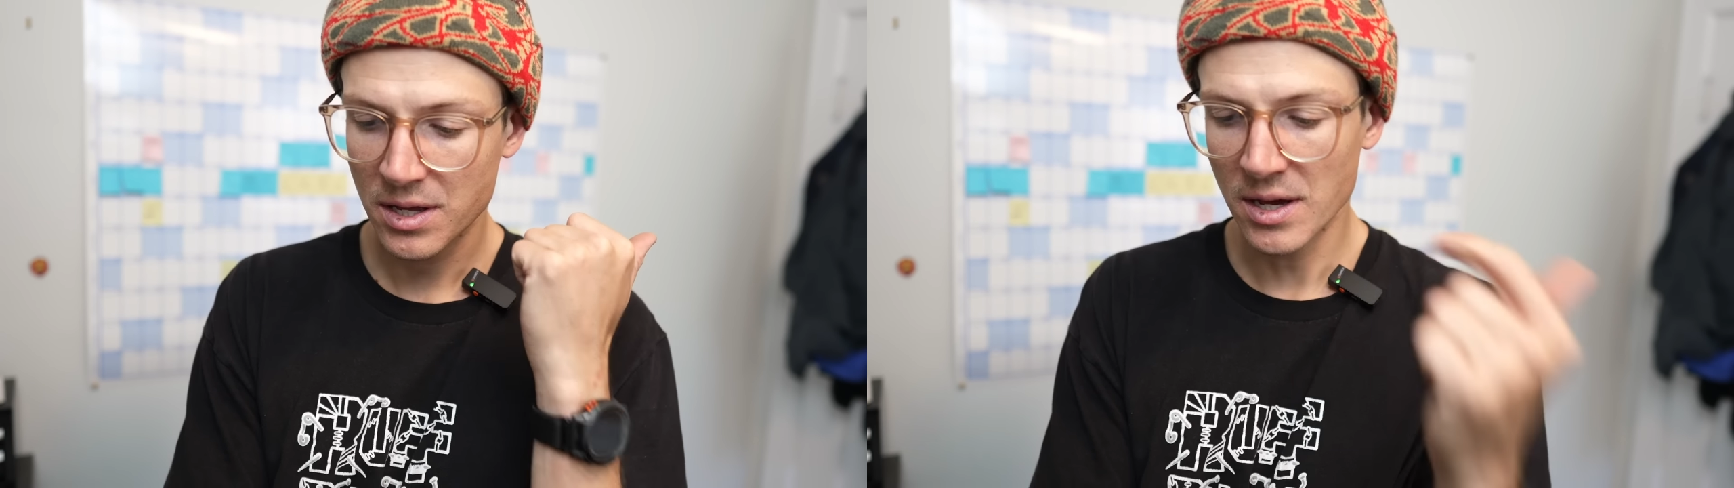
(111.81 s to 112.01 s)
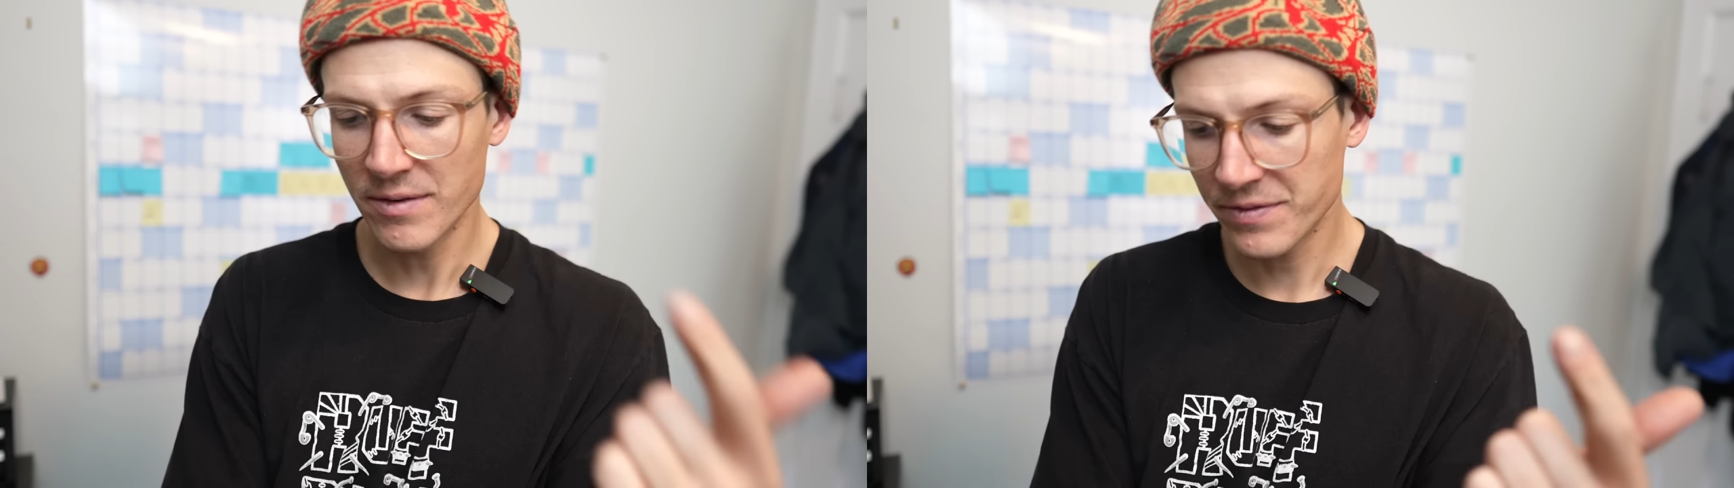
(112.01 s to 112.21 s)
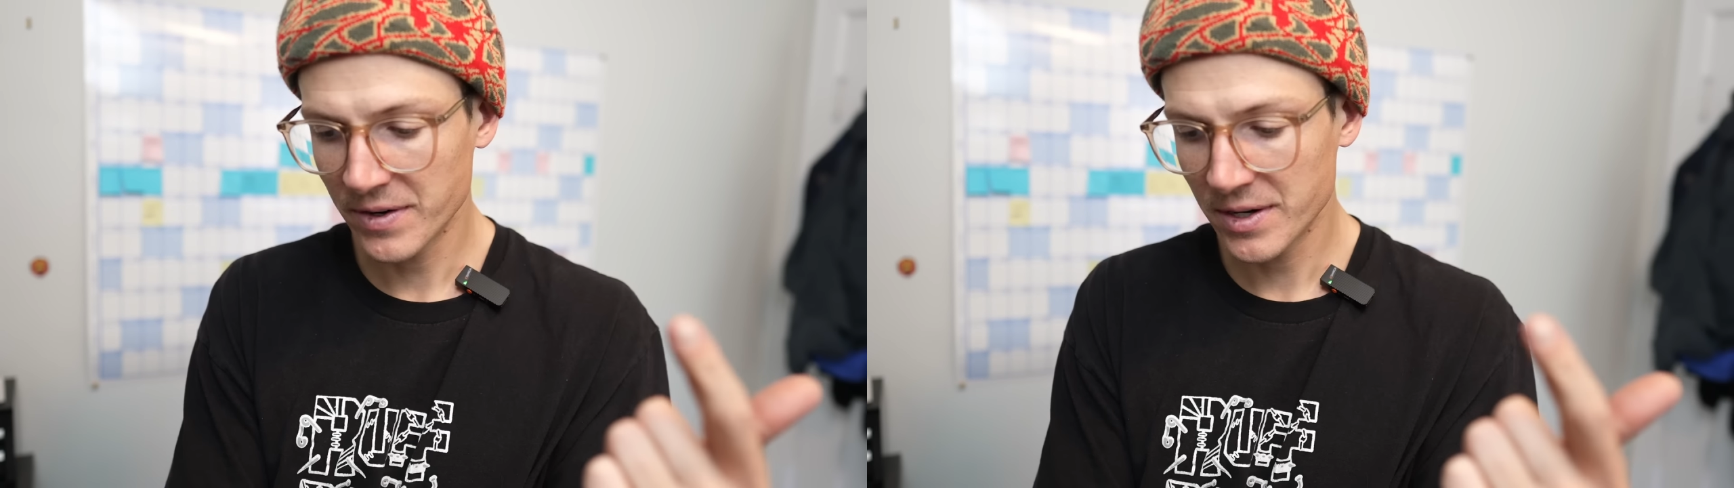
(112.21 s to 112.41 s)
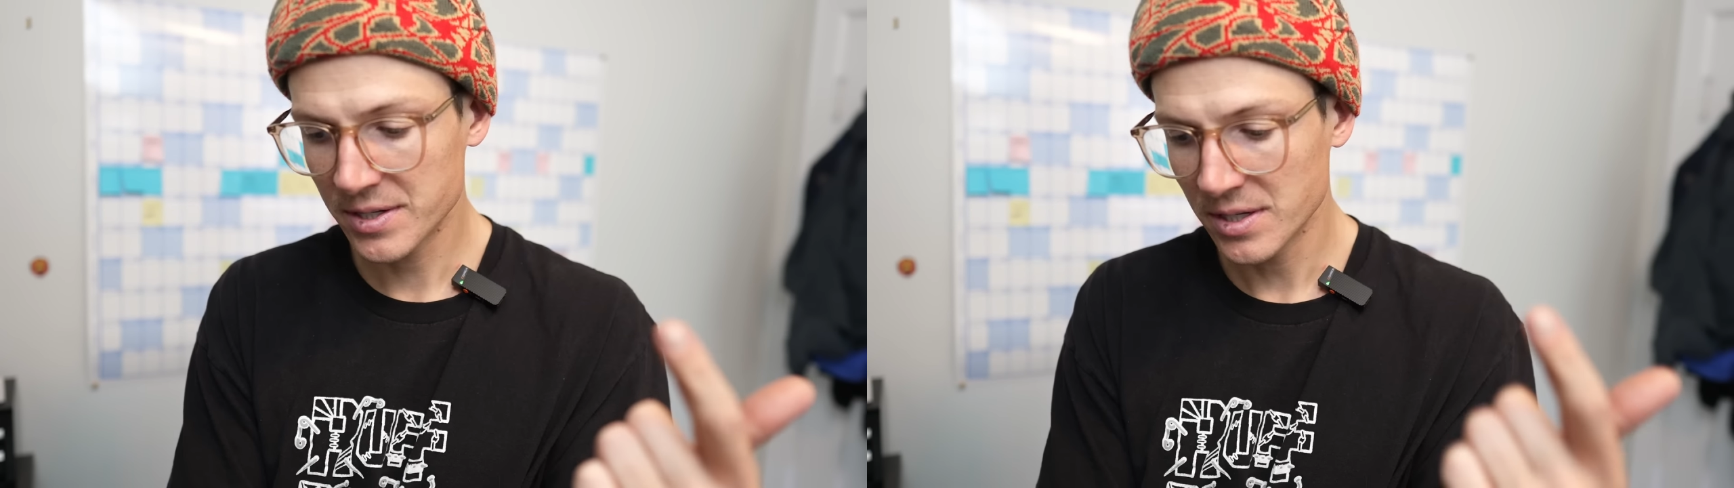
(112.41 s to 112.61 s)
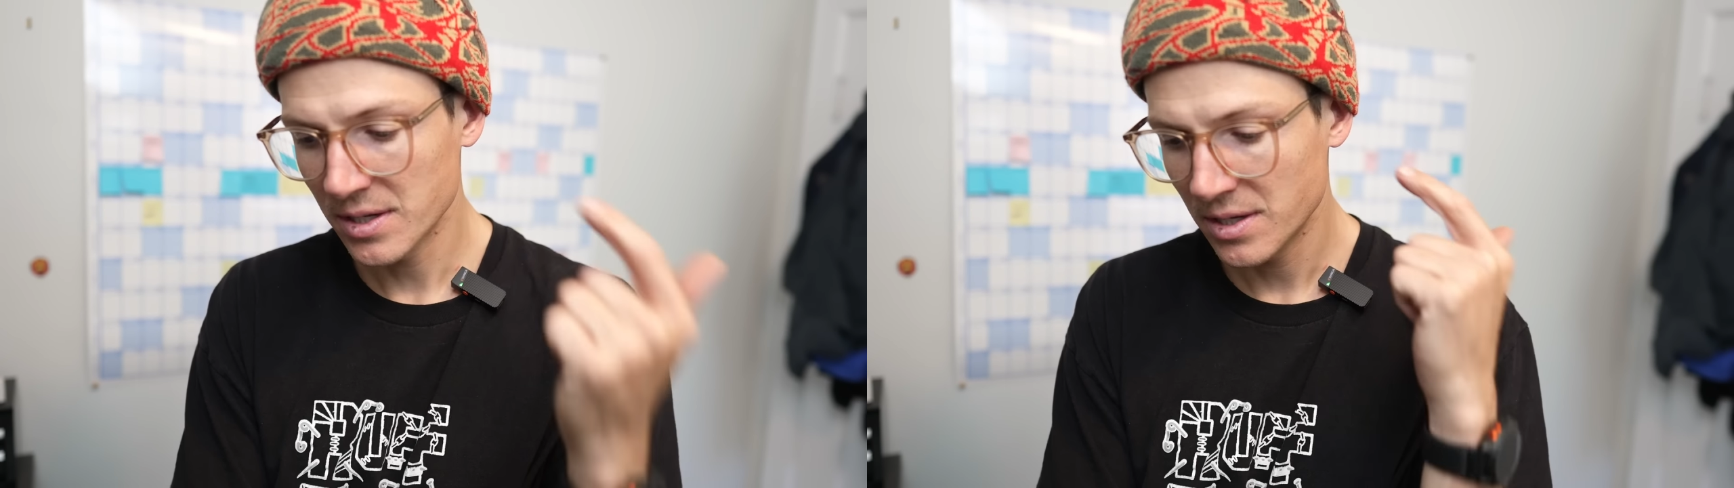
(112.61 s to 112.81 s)

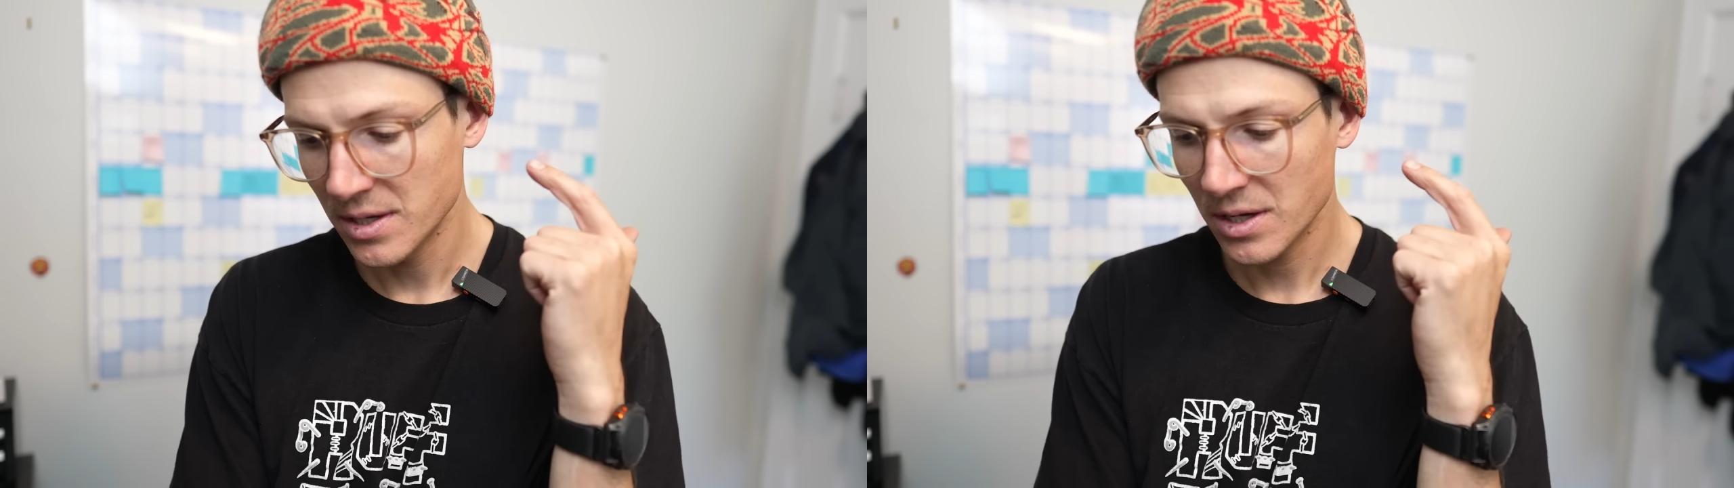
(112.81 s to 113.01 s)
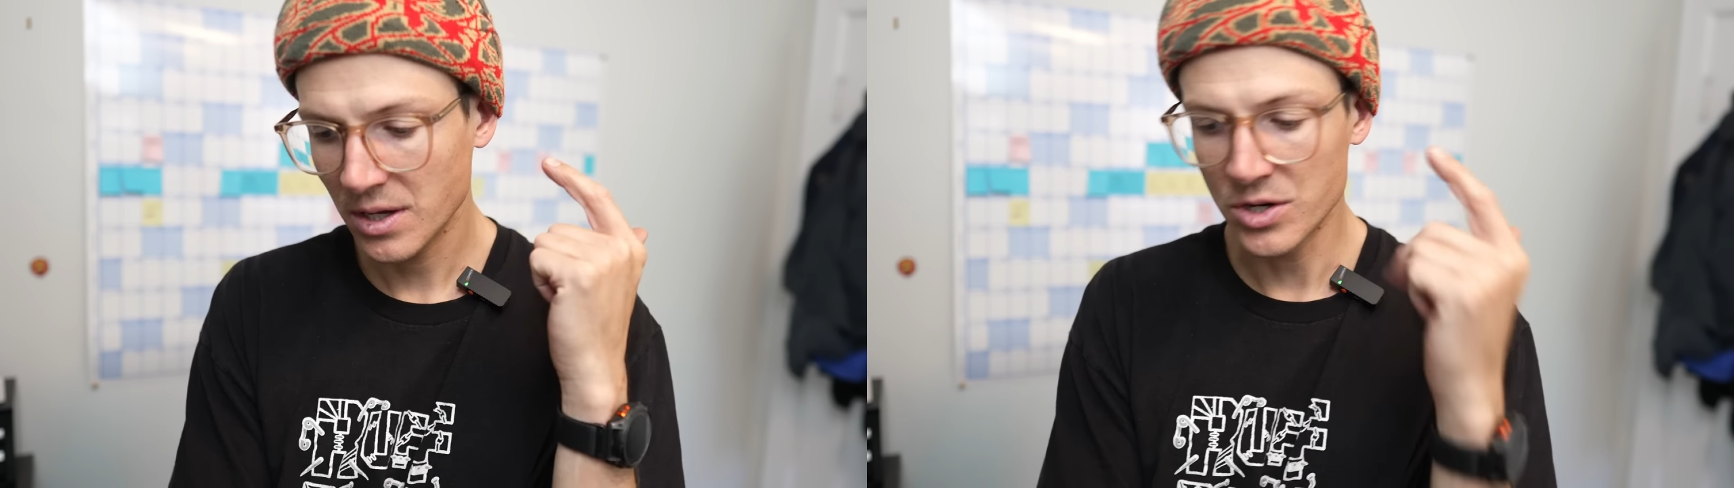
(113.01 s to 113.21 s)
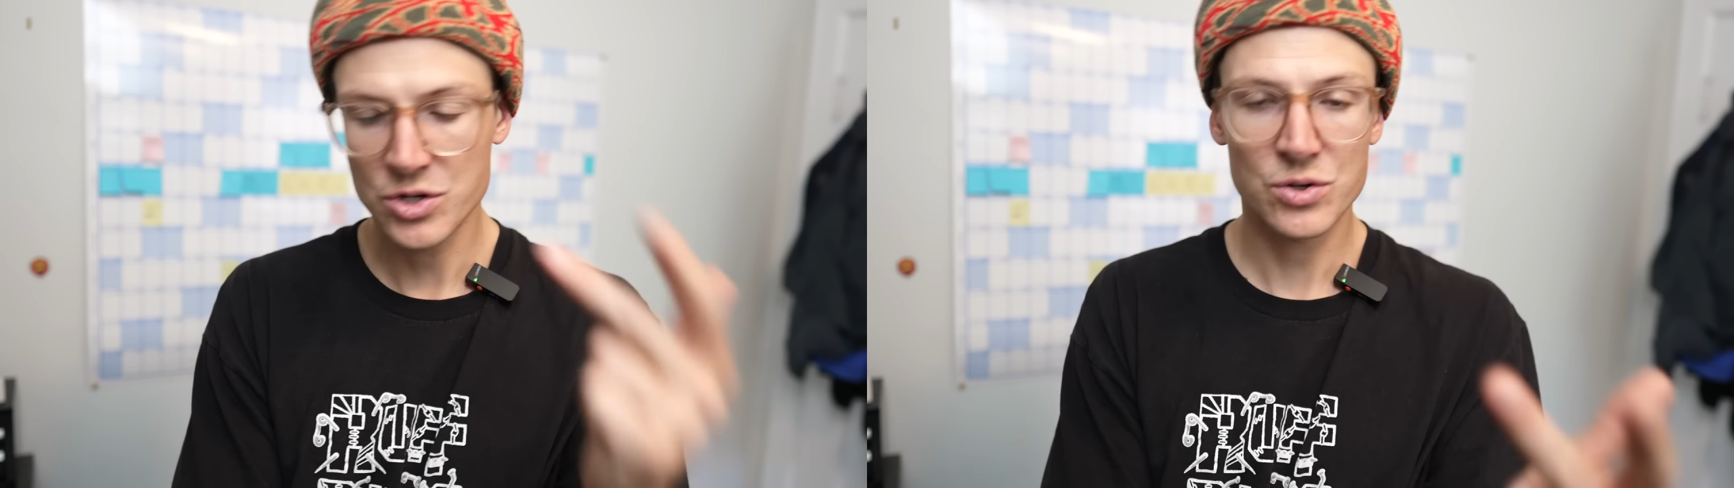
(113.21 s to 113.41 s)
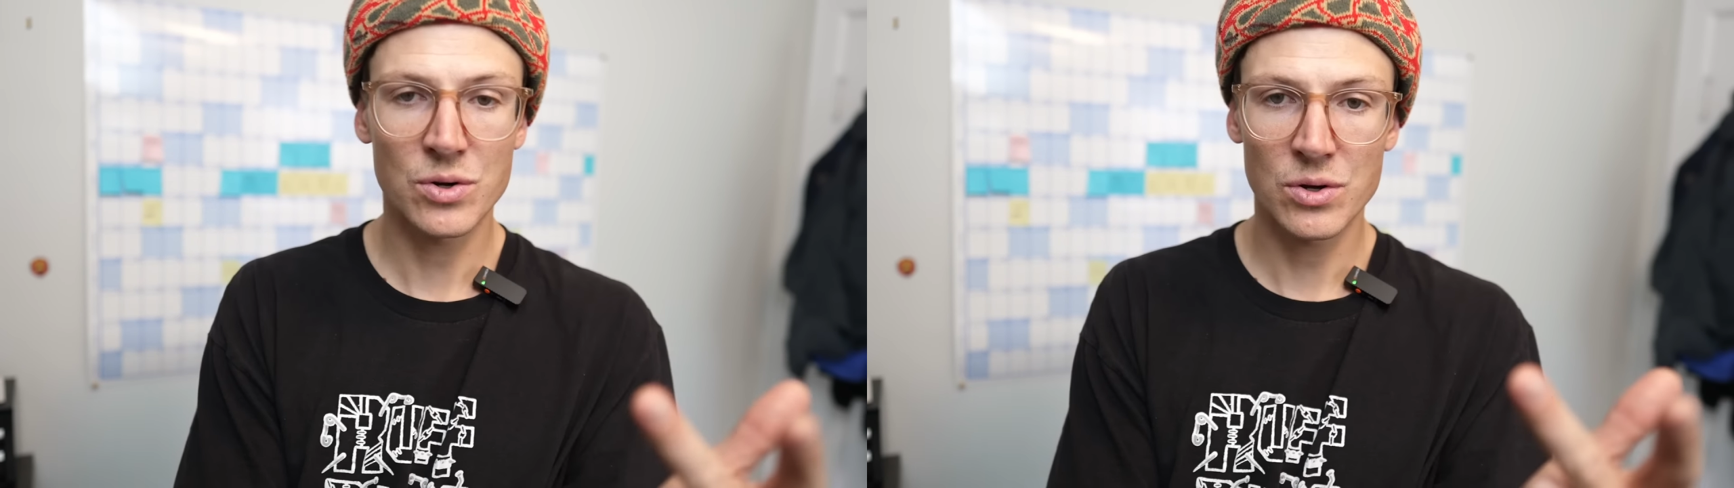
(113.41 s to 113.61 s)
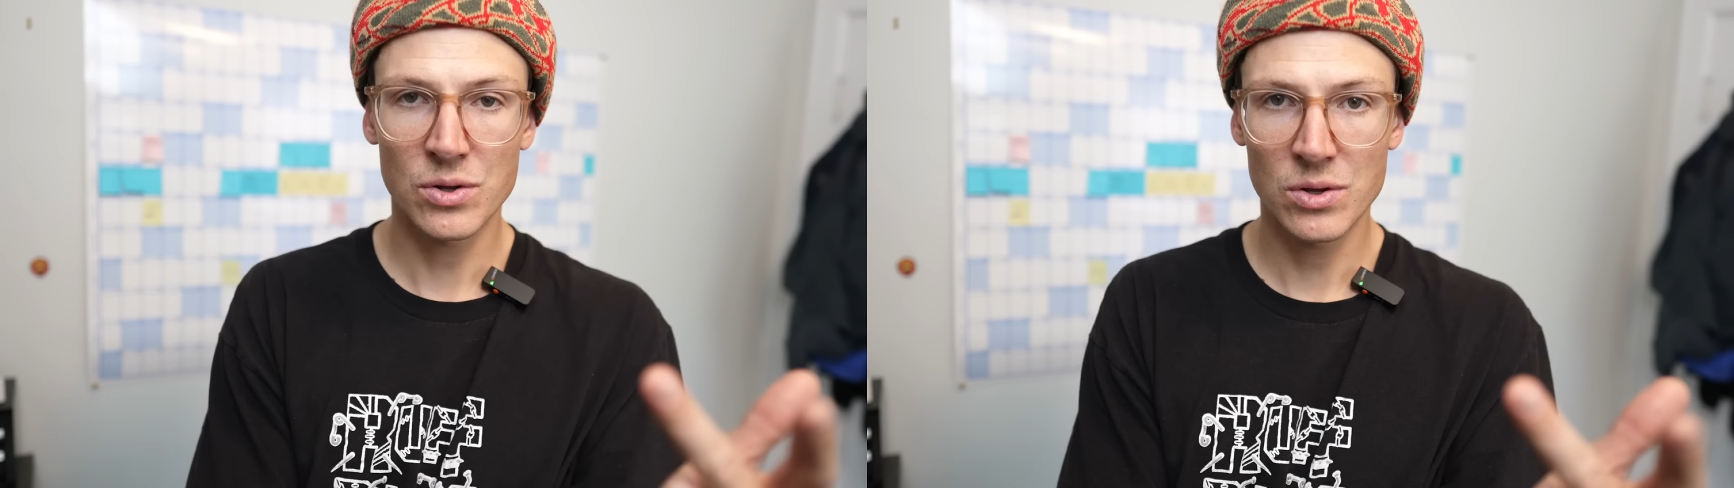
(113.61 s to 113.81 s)
comfort,
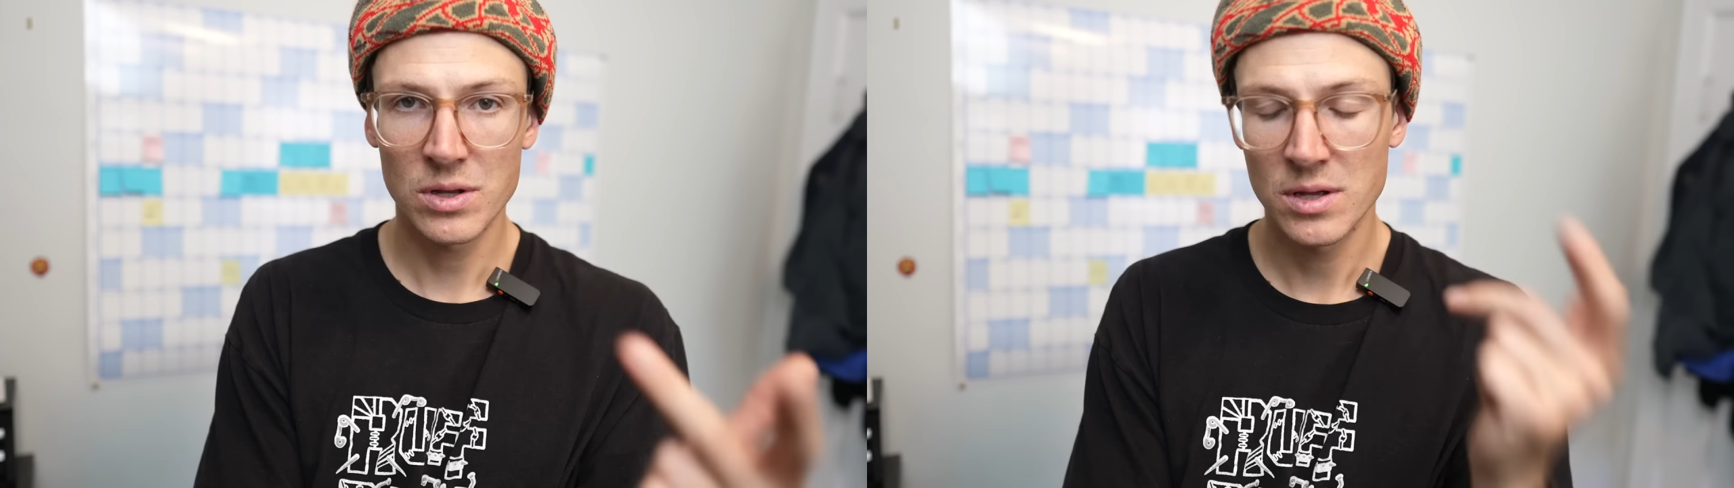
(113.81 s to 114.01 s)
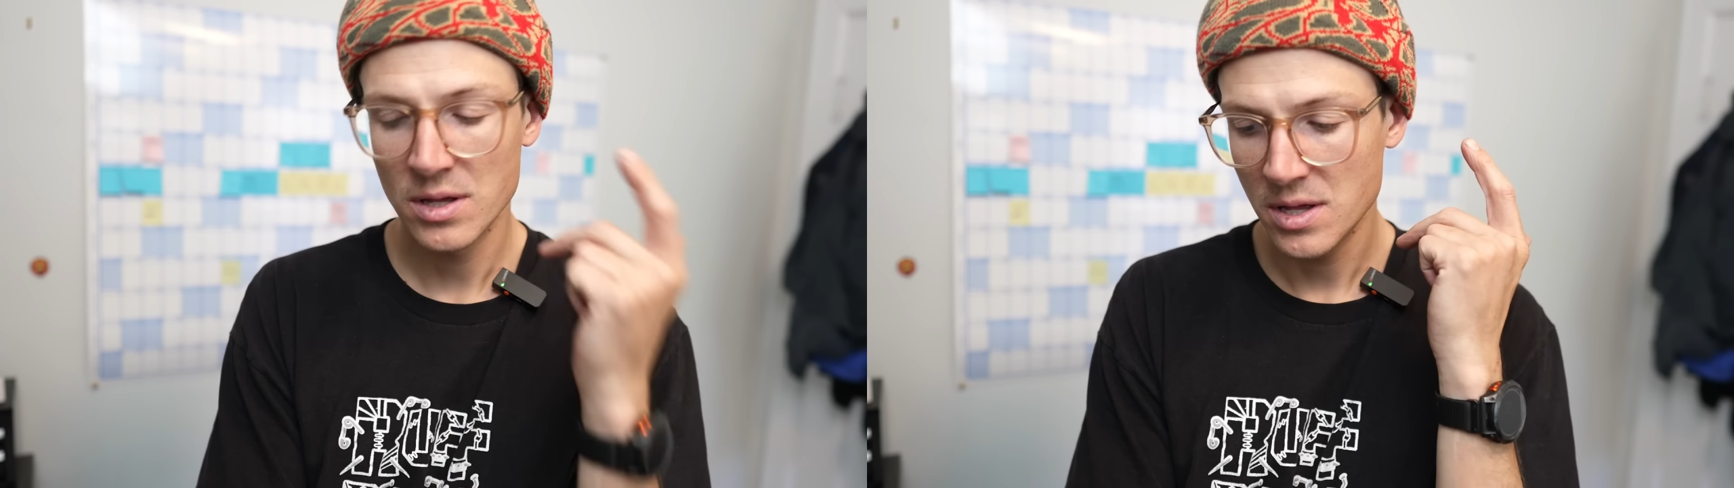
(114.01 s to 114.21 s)
control,